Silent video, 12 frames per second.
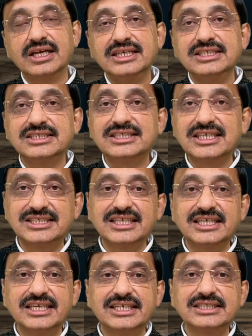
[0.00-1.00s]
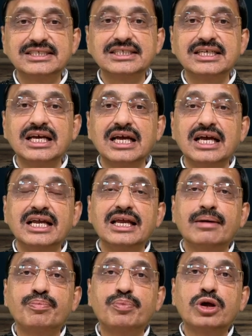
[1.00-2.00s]
In such a case,
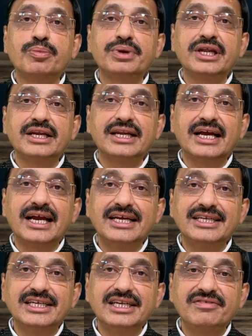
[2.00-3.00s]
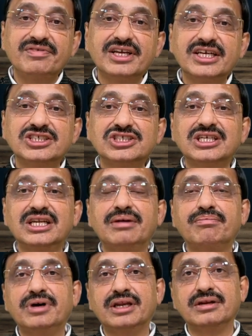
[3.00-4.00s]
appropriate identification
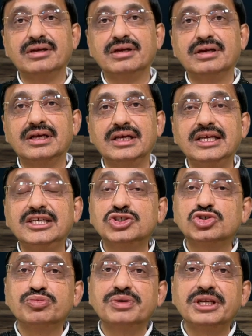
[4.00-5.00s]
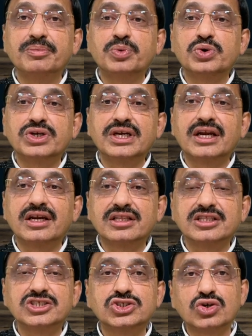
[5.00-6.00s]
number is to be reported under
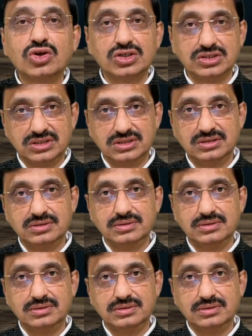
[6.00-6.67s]
this clause.